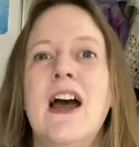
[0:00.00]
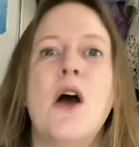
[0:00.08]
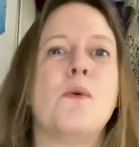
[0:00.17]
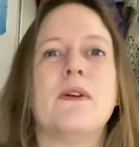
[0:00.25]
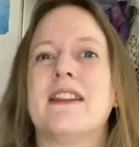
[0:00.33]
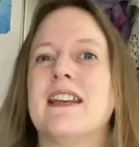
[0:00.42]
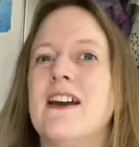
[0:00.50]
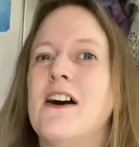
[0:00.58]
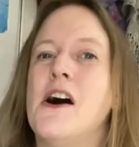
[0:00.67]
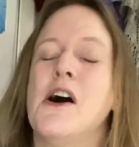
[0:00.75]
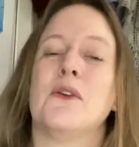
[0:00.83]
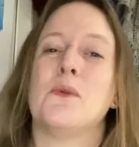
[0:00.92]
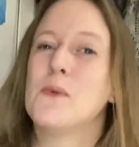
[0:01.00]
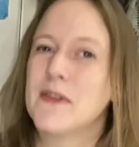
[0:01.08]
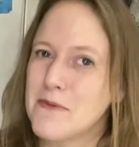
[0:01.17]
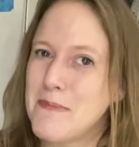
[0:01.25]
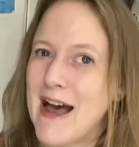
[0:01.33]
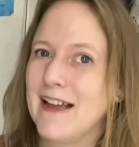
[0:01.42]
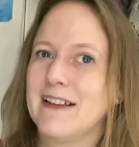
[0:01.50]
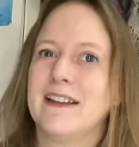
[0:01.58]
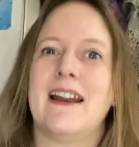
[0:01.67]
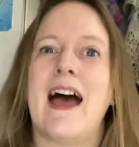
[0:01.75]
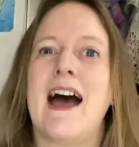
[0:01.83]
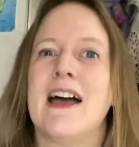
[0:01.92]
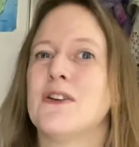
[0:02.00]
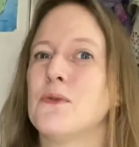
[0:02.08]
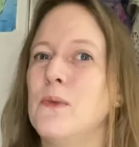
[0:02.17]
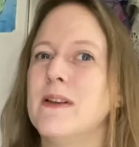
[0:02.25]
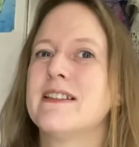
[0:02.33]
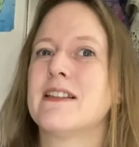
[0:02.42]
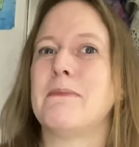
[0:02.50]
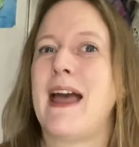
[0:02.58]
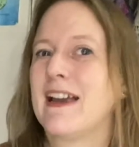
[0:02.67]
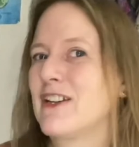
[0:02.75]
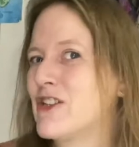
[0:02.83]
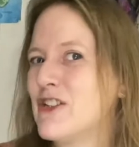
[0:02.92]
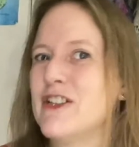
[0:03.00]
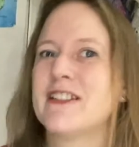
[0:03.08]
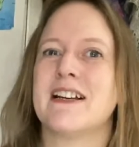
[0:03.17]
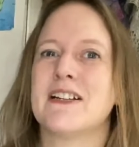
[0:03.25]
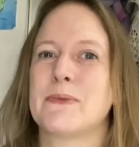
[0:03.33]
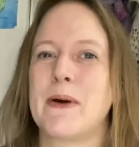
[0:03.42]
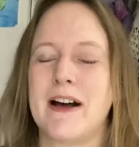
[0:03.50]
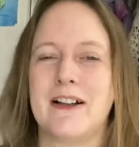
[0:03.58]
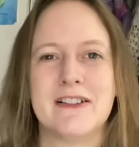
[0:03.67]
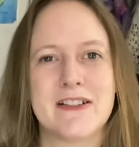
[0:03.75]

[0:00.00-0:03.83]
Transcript: with the yarn, with the pattern, and with some extras as well.